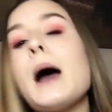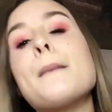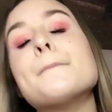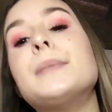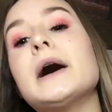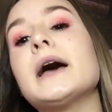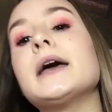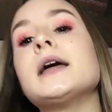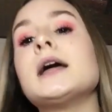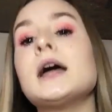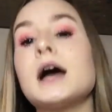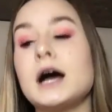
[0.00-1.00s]
But
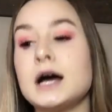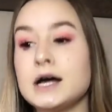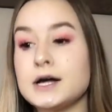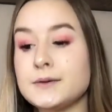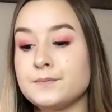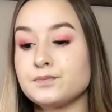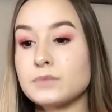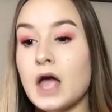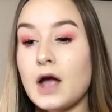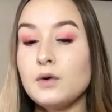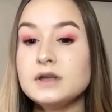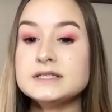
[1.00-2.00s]
I
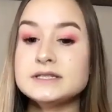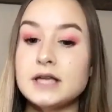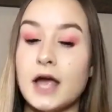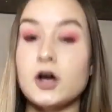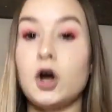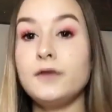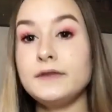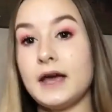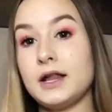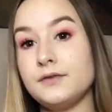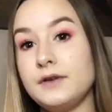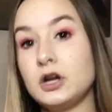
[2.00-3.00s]
got on the
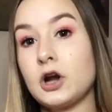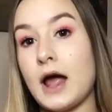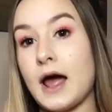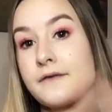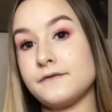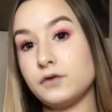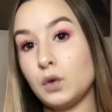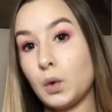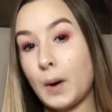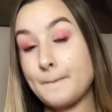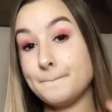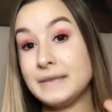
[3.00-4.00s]
elevator at
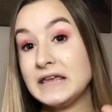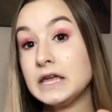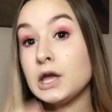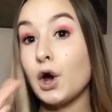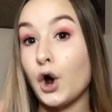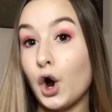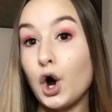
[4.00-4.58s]
floor BR.